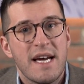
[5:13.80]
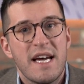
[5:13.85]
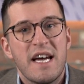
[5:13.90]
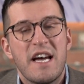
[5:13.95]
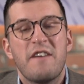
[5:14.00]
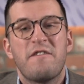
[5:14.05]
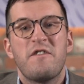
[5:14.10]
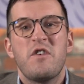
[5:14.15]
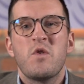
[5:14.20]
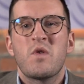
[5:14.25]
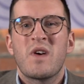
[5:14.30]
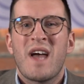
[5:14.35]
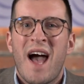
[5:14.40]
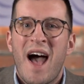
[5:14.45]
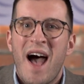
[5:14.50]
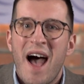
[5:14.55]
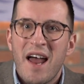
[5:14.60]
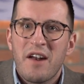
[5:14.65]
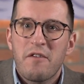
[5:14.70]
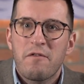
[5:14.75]
If you
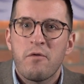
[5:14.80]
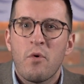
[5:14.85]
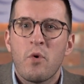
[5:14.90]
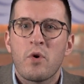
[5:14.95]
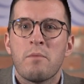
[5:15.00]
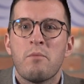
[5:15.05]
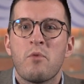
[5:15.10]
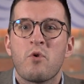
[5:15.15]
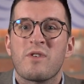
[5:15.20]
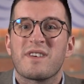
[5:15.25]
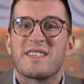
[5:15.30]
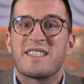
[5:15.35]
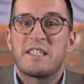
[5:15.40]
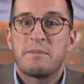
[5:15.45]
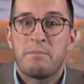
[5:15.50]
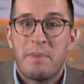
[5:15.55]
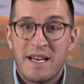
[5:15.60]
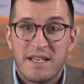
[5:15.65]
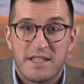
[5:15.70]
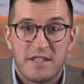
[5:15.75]
can't afford a more
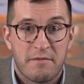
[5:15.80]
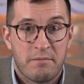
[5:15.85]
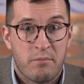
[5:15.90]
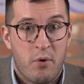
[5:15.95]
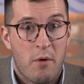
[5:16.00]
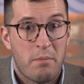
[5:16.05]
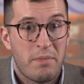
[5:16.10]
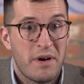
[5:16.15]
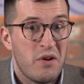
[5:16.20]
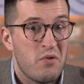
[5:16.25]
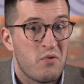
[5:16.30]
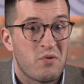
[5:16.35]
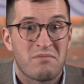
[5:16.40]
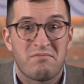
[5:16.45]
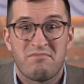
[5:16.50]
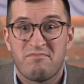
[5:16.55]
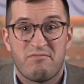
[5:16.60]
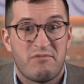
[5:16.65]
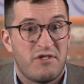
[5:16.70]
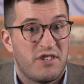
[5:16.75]
expensive property or
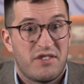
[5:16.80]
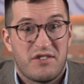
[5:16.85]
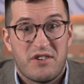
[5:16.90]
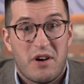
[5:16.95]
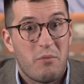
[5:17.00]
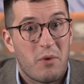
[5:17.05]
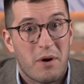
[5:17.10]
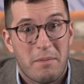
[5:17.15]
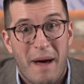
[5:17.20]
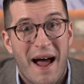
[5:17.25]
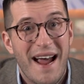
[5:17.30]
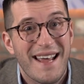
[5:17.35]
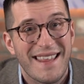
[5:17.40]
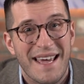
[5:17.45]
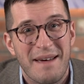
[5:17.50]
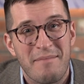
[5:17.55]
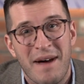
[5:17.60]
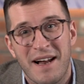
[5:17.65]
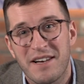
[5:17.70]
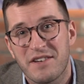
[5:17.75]
just don't want to pay
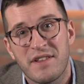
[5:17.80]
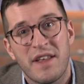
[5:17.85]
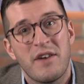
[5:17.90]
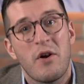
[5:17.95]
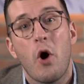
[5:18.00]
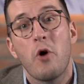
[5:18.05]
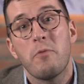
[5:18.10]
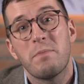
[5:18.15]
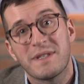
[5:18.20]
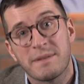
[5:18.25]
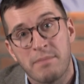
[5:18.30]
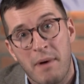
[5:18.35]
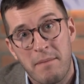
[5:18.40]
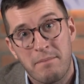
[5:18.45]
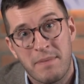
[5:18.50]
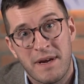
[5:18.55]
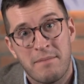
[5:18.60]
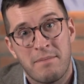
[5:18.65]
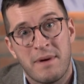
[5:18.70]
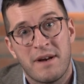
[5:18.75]
that much, then Opes might
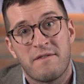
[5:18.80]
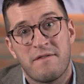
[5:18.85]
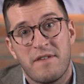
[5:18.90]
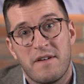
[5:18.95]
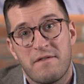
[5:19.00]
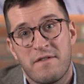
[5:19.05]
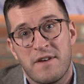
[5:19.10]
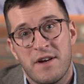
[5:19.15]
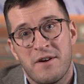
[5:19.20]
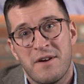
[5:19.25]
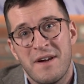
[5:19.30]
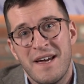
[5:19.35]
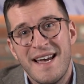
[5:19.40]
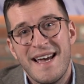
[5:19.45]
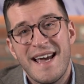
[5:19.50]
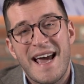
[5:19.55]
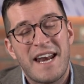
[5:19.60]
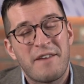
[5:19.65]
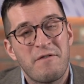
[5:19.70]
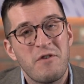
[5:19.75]
be a better fit for you.
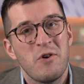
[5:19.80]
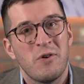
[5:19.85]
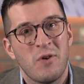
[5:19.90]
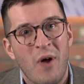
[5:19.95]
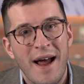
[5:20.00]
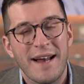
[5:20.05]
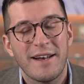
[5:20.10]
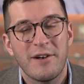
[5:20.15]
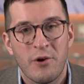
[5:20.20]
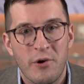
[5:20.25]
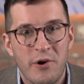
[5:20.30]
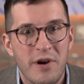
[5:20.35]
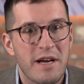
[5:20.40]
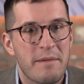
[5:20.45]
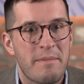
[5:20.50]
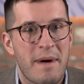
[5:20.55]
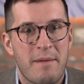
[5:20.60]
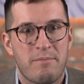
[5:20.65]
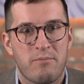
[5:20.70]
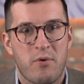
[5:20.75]
And if you like learning
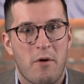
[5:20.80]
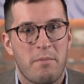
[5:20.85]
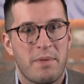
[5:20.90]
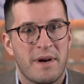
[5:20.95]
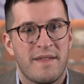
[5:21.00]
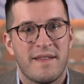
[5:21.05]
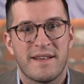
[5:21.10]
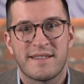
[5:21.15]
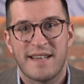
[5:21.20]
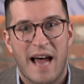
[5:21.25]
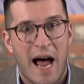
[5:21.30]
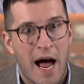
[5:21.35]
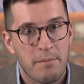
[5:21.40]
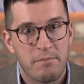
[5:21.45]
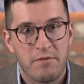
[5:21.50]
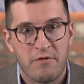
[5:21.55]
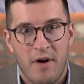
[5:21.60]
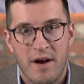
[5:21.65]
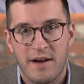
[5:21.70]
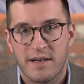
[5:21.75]
about property in this
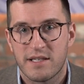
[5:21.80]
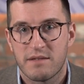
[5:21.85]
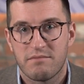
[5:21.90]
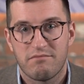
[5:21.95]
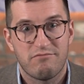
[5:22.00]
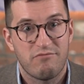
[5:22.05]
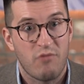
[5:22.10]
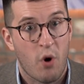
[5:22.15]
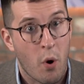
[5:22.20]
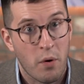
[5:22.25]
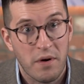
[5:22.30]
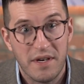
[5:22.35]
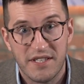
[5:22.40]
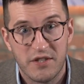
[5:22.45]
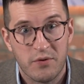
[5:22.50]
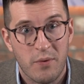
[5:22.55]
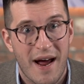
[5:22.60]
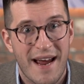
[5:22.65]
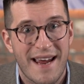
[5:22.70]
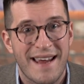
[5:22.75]
upfront,
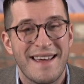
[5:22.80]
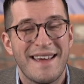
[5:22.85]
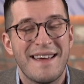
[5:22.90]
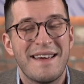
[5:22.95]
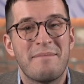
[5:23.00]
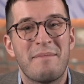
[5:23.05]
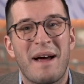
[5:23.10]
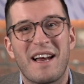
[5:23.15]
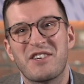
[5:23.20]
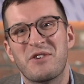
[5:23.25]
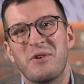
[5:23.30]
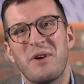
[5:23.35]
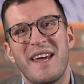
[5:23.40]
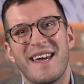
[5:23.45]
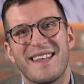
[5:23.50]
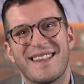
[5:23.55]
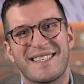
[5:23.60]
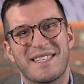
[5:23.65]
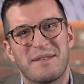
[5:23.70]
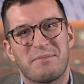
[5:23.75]
honest way, make sure you
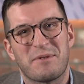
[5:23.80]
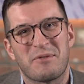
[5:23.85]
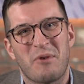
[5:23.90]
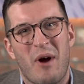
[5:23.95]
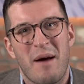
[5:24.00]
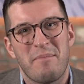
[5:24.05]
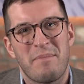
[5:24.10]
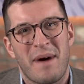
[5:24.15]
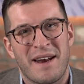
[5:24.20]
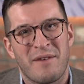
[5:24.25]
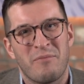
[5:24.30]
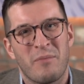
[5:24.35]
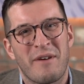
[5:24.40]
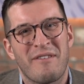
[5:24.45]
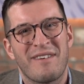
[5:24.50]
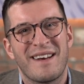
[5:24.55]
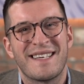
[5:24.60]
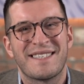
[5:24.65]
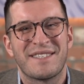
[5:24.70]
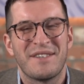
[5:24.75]
hit the subscribe button. We
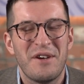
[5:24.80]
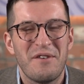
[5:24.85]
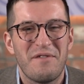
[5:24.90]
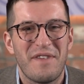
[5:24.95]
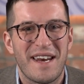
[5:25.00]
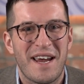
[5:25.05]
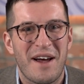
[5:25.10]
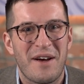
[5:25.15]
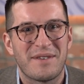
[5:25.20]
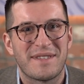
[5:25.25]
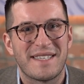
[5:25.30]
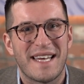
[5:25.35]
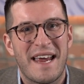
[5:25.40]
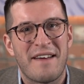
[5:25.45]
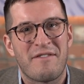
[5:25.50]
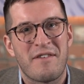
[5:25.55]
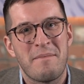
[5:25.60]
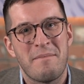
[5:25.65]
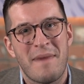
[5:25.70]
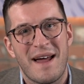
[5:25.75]
release new videos
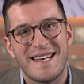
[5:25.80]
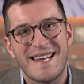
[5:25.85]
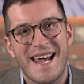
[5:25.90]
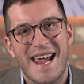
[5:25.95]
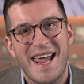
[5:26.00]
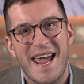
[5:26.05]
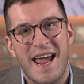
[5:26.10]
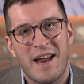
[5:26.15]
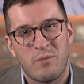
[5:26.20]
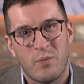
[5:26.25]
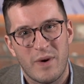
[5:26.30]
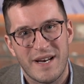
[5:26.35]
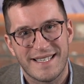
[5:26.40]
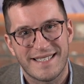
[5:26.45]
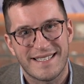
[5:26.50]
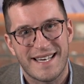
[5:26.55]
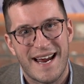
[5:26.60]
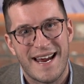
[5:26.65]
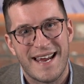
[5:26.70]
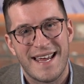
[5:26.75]
every Monday and
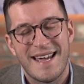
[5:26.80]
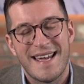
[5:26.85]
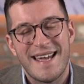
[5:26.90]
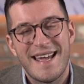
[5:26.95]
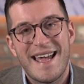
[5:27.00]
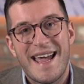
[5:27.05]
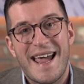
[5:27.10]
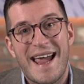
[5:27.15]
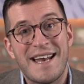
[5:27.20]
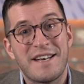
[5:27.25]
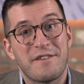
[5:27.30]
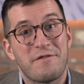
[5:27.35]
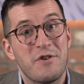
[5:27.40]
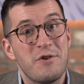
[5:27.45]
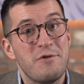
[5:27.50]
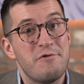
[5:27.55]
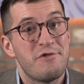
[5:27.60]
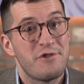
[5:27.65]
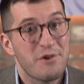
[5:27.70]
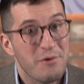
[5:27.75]
Wednesday. And if
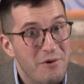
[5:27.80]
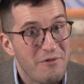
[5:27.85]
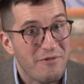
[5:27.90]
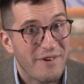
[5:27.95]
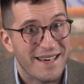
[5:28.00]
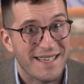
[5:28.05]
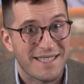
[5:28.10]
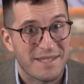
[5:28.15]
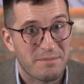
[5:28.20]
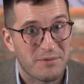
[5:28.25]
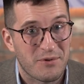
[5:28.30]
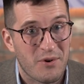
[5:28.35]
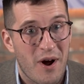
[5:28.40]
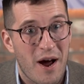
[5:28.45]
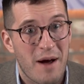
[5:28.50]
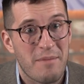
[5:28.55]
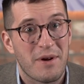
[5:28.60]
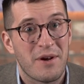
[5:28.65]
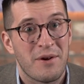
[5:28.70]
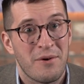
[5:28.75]
you do already
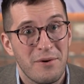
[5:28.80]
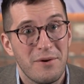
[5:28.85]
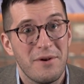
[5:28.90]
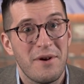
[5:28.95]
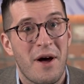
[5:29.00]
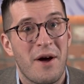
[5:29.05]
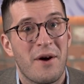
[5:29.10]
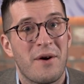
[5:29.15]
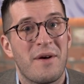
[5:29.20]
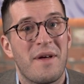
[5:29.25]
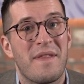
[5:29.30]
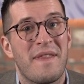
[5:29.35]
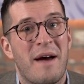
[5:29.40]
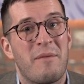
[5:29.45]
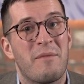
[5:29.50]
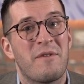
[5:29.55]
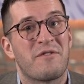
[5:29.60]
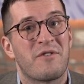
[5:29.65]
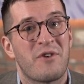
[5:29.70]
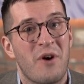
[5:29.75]
subscribe, you'll know that
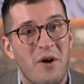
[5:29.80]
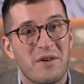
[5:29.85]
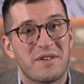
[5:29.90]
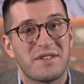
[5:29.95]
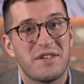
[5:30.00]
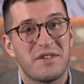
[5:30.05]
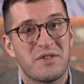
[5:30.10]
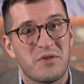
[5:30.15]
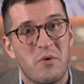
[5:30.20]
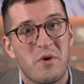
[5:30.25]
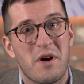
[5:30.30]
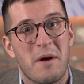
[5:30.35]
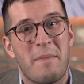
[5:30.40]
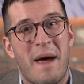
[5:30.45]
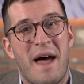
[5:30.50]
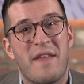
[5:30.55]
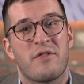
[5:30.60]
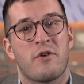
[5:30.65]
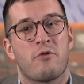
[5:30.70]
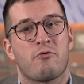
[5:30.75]
we've got to talk
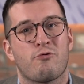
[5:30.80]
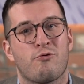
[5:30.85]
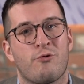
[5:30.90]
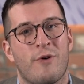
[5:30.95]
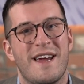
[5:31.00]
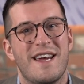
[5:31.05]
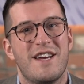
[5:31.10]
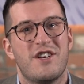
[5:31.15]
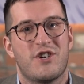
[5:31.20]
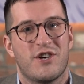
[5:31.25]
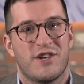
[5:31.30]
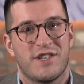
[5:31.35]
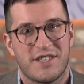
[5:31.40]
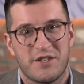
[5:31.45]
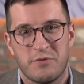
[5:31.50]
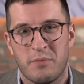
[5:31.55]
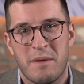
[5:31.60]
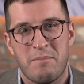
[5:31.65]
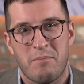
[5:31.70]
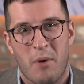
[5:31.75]
about the
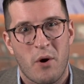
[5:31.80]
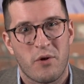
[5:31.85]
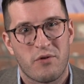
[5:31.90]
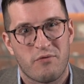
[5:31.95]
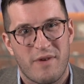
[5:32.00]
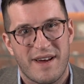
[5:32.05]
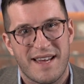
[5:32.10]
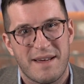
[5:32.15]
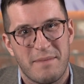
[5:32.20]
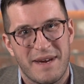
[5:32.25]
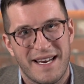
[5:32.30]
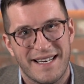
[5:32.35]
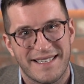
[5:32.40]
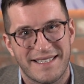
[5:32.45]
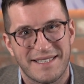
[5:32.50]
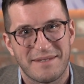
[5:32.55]
regions we both recommend.